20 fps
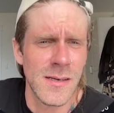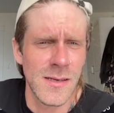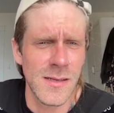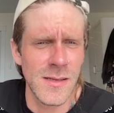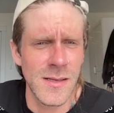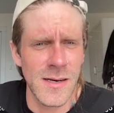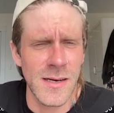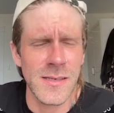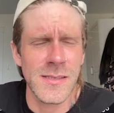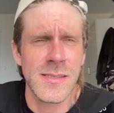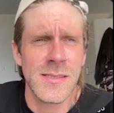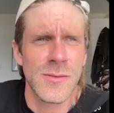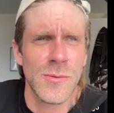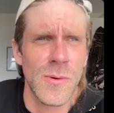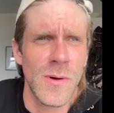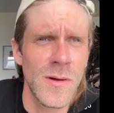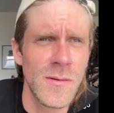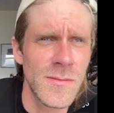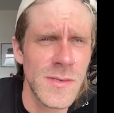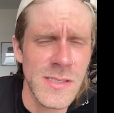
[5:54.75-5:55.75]
the next
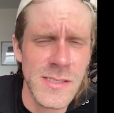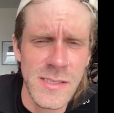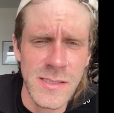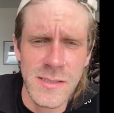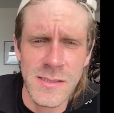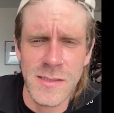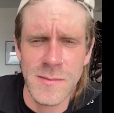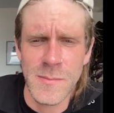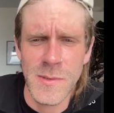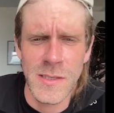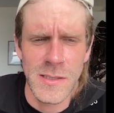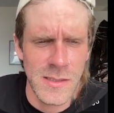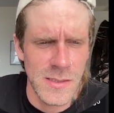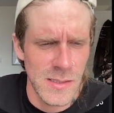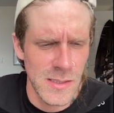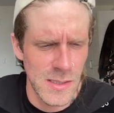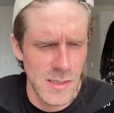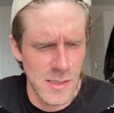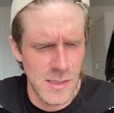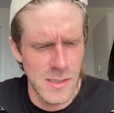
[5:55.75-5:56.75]
12 to 16 months.
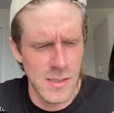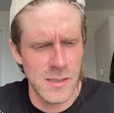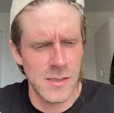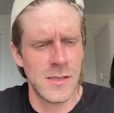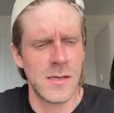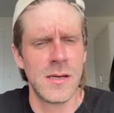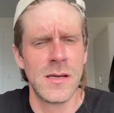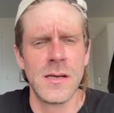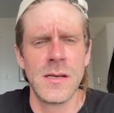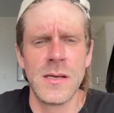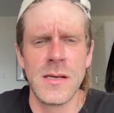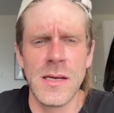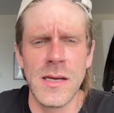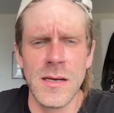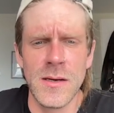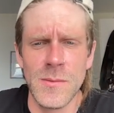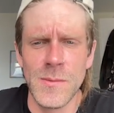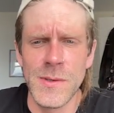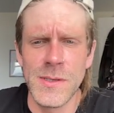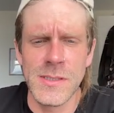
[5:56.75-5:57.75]

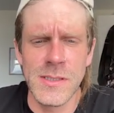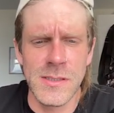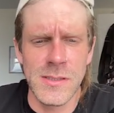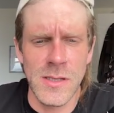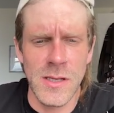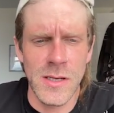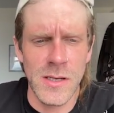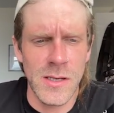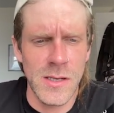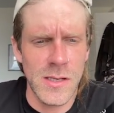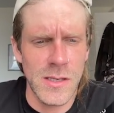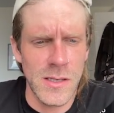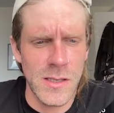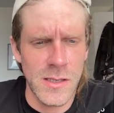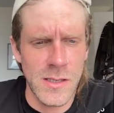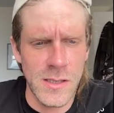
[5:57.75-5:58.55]
Anyways, that's all I got.